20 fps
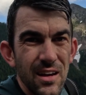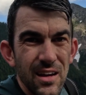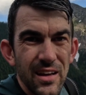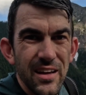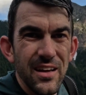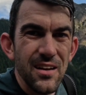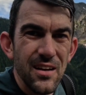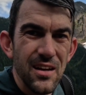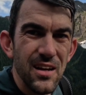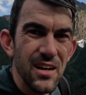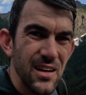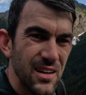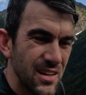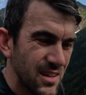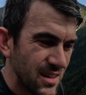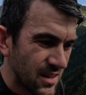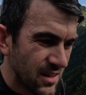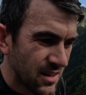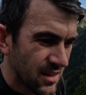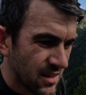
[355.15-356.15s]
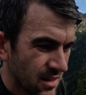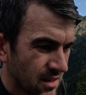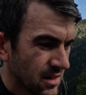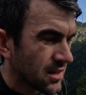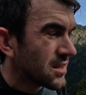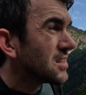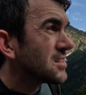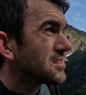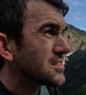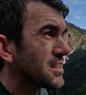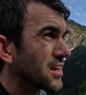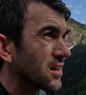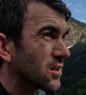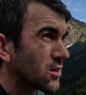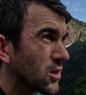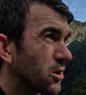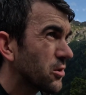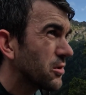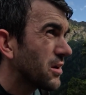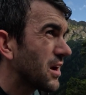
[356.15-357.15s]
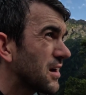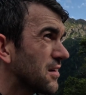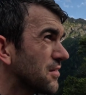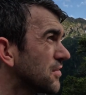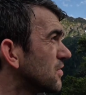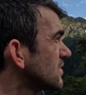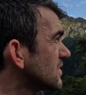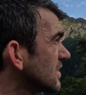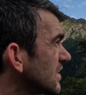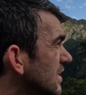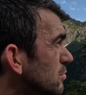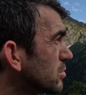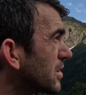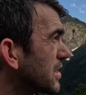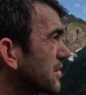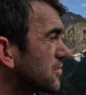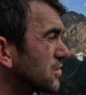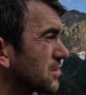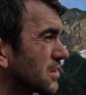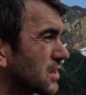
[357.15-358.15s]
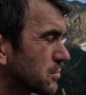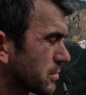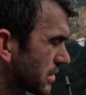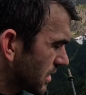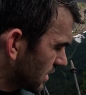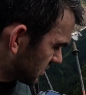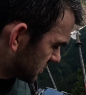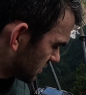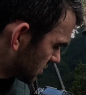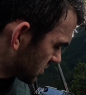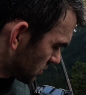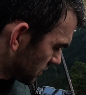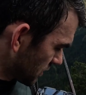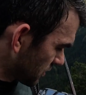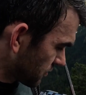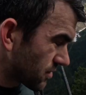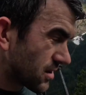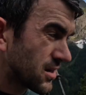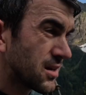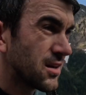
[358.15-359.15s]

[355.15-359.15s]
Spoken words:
and take a load off, take a break for a little bit, because it's only